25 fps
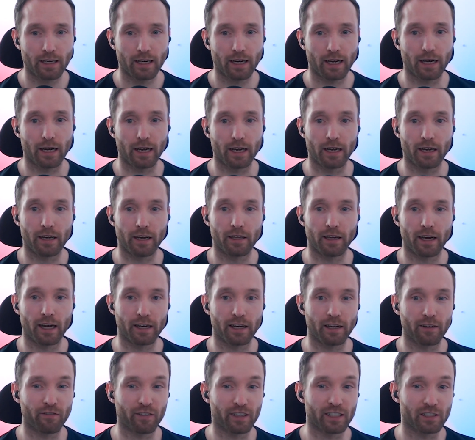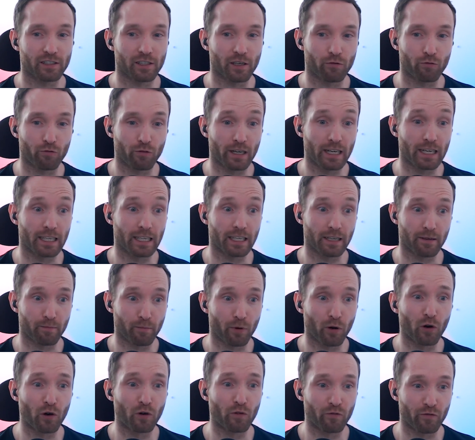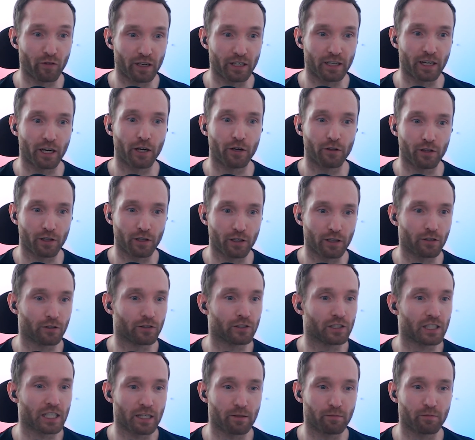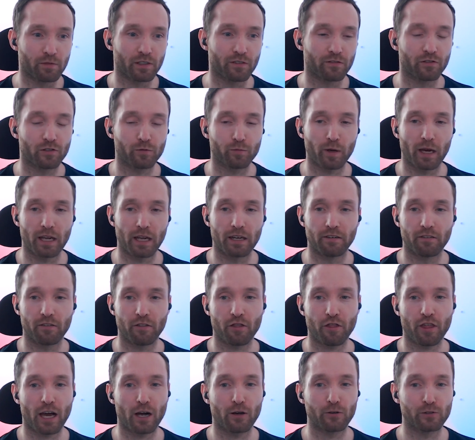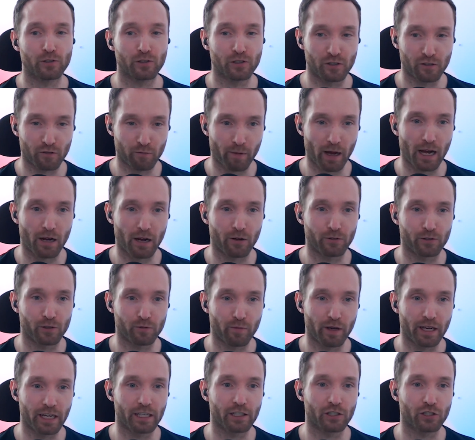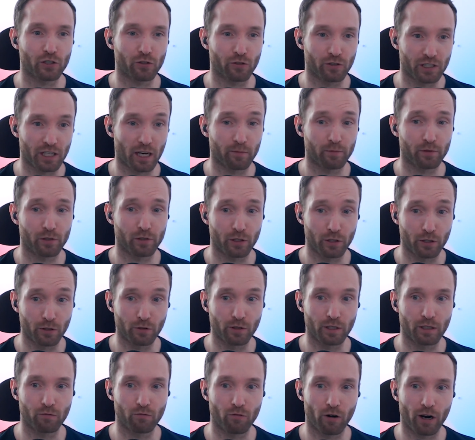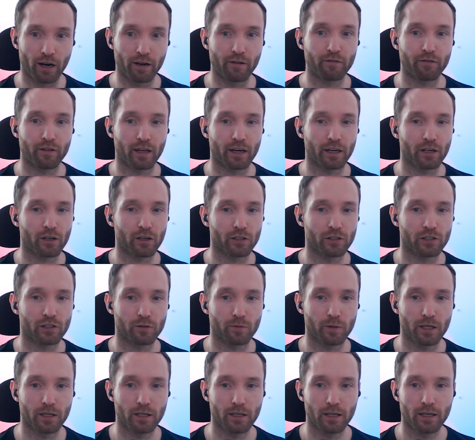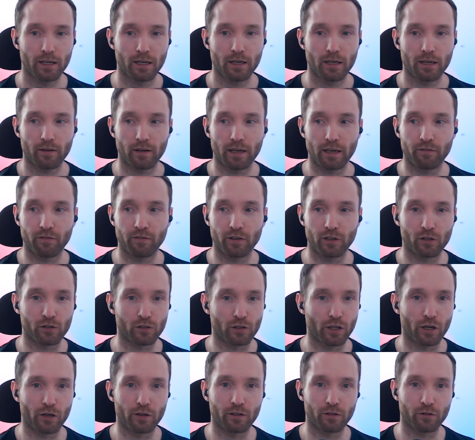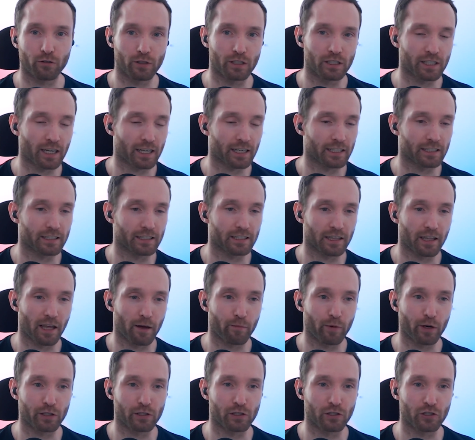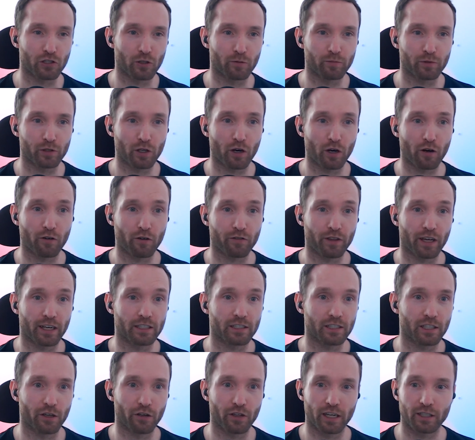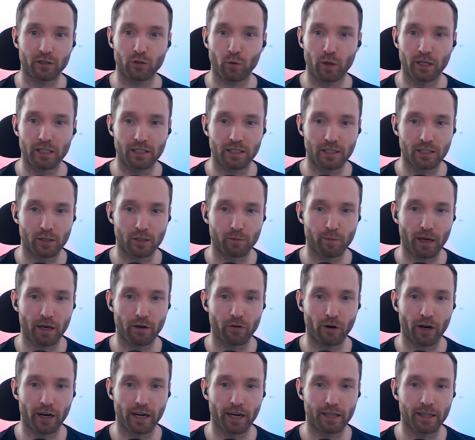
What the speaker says: And if it's a really important video that your teams have spent thousands of pounds making sure is absolutely right for that customer, if it doesn't load in 3 seconds and that person jumps off, that's wasted spend, right?